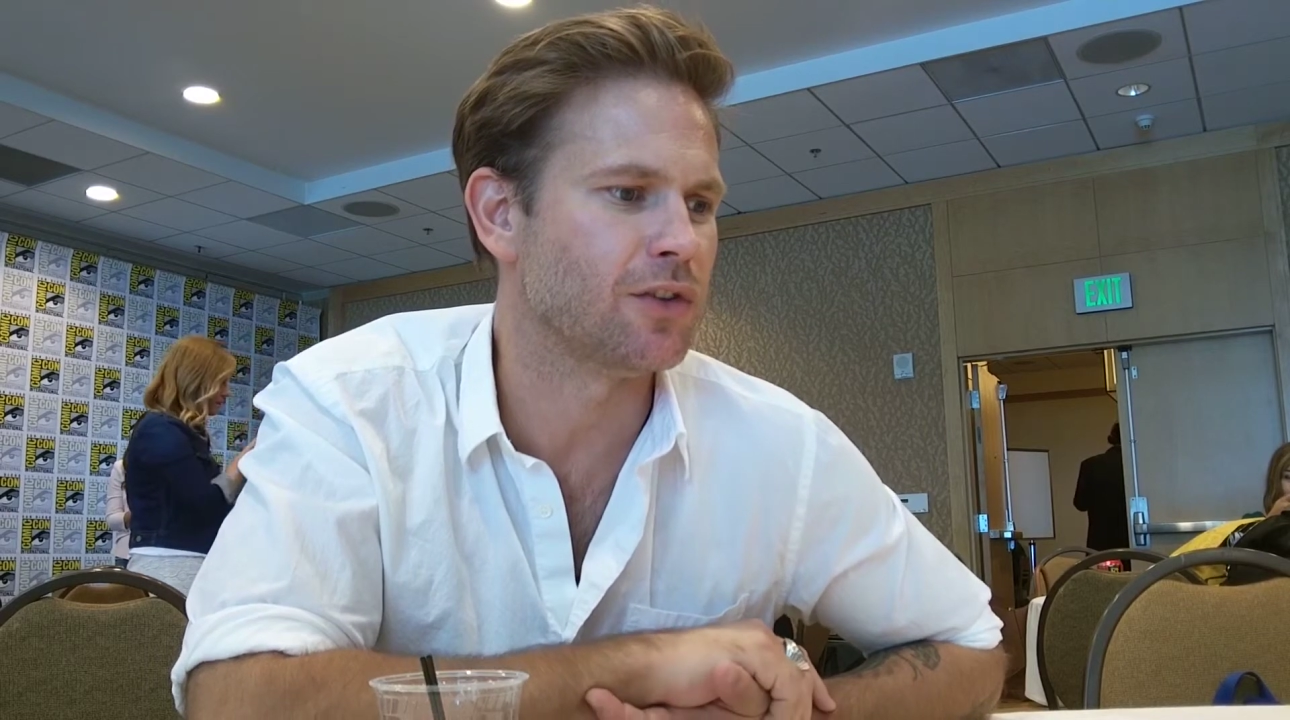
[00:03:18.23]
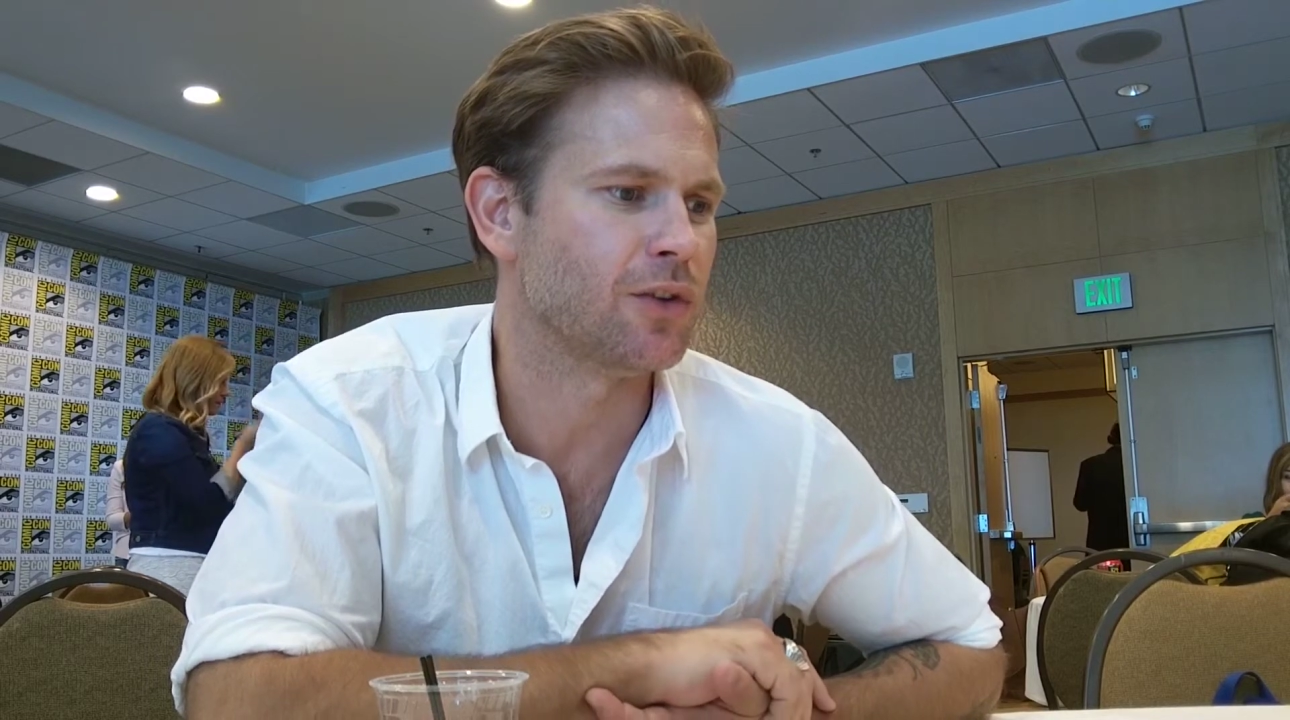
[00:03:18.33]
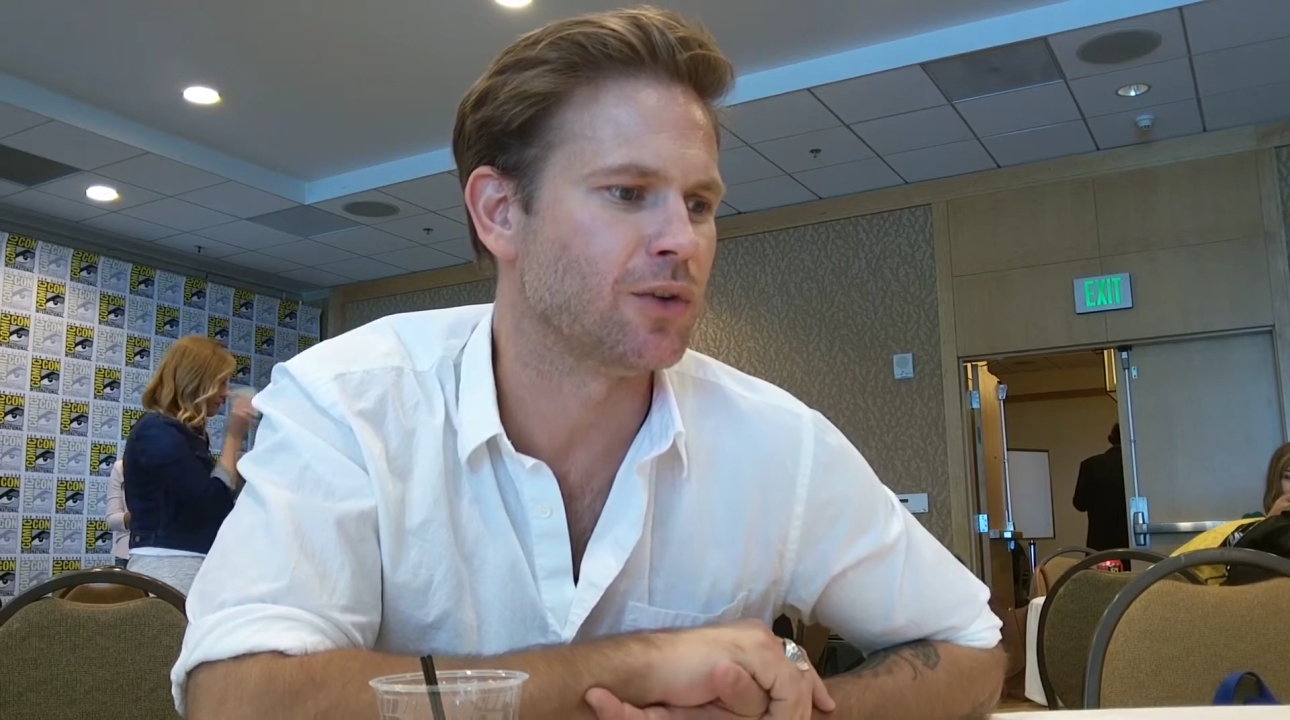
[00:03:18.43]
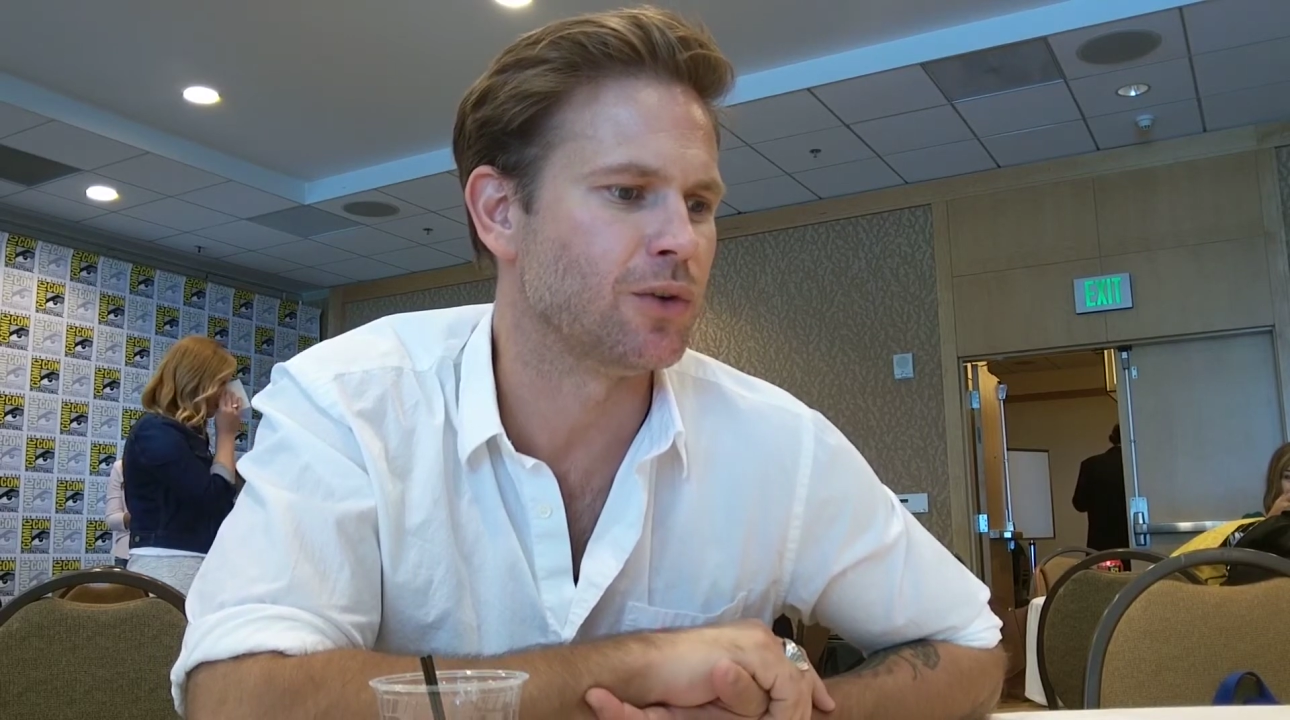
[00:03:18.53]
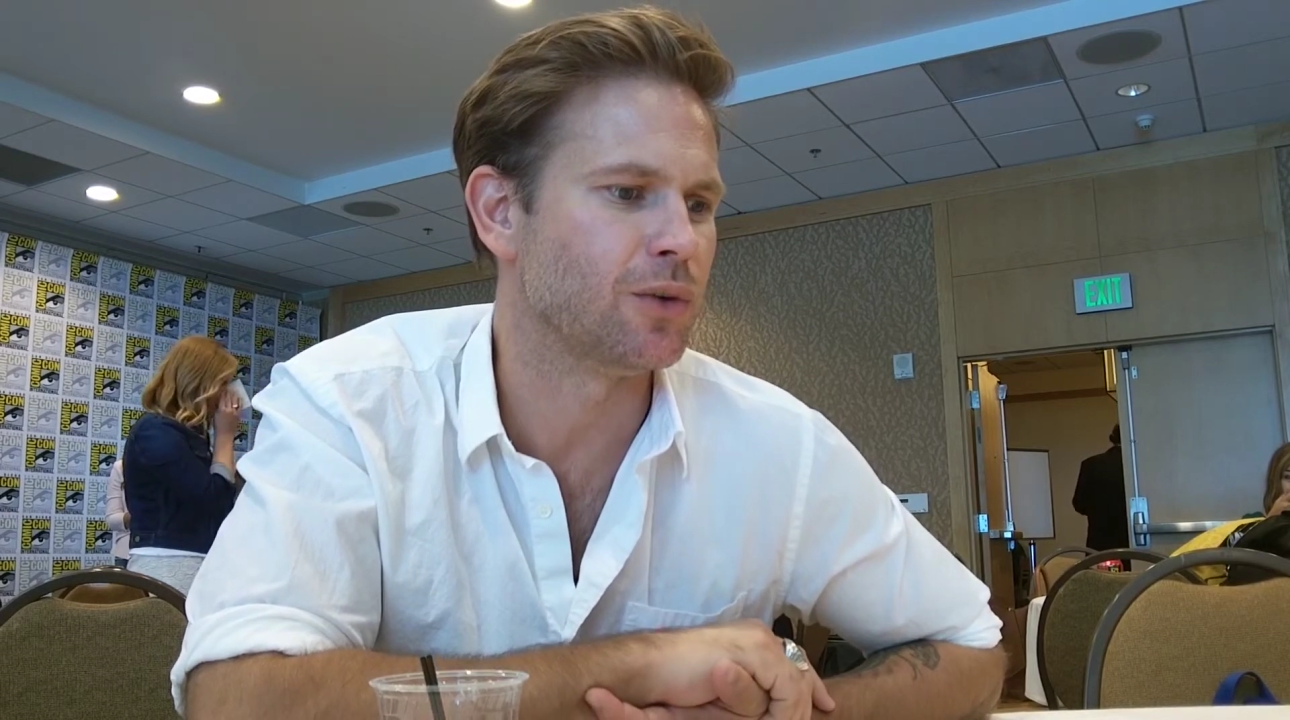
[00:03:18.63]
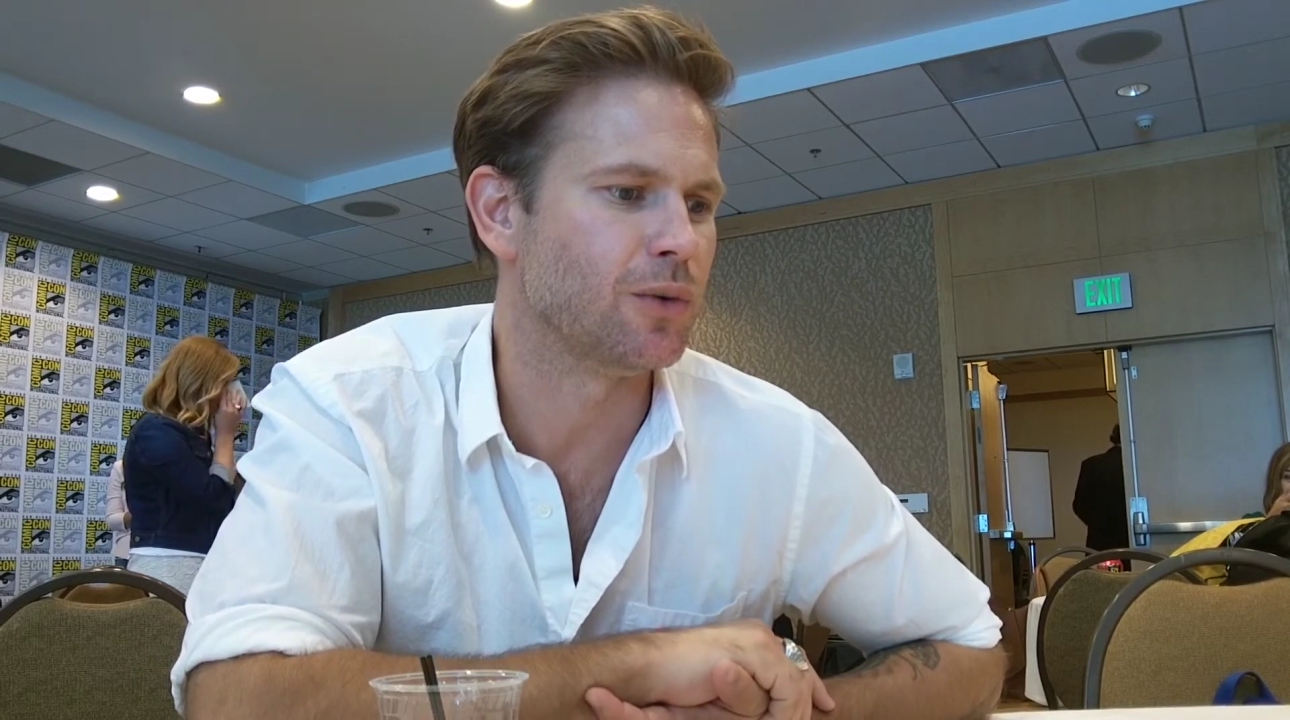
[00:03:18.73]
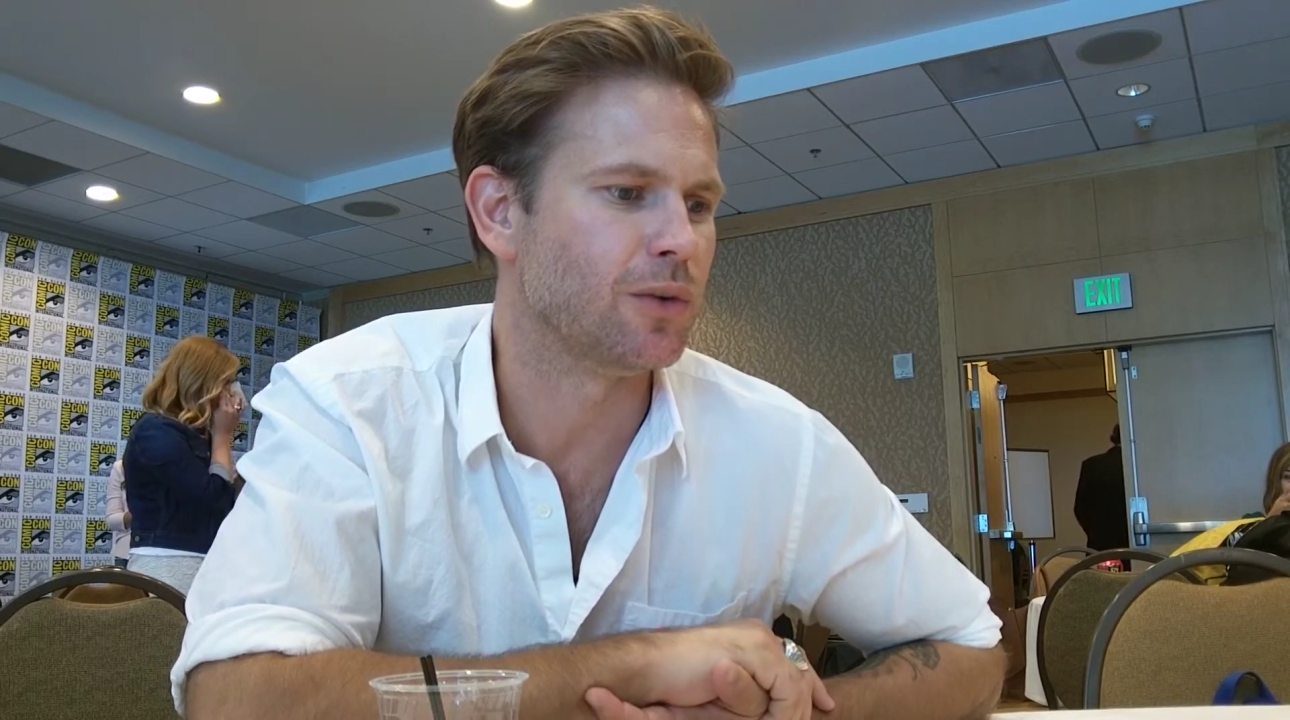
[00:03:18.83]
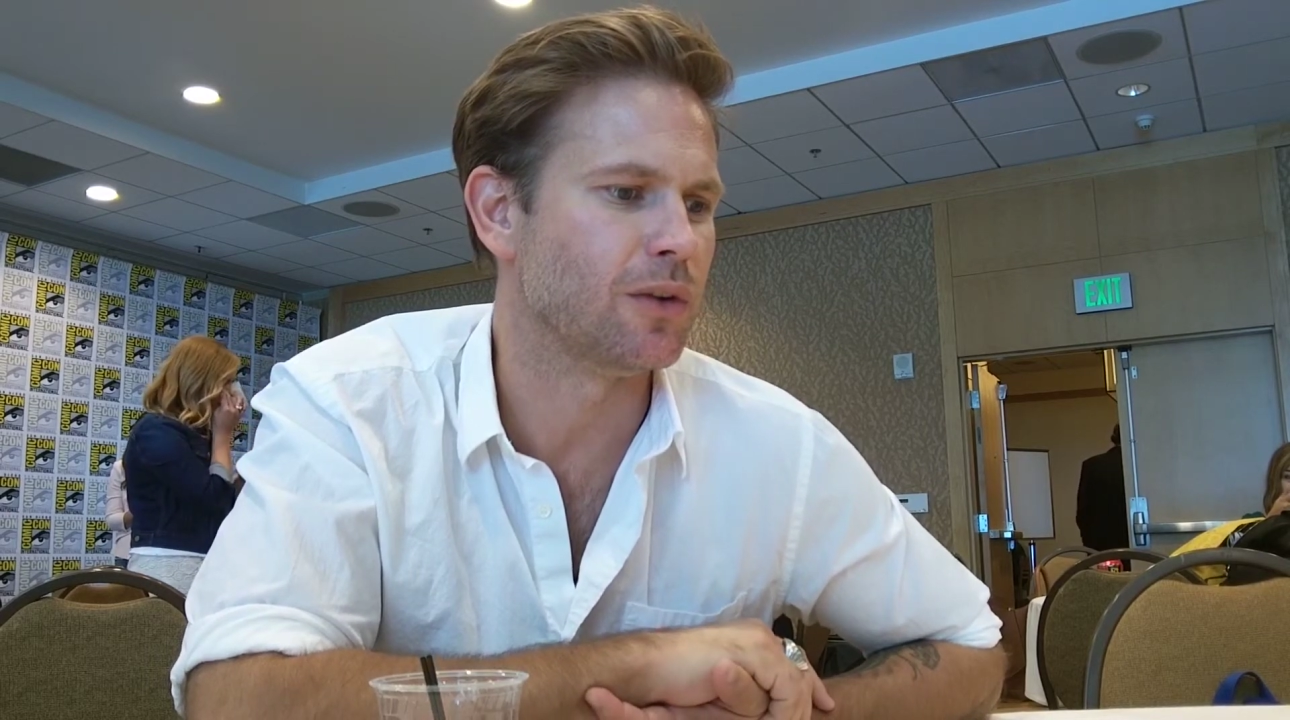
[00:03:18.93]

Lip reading: to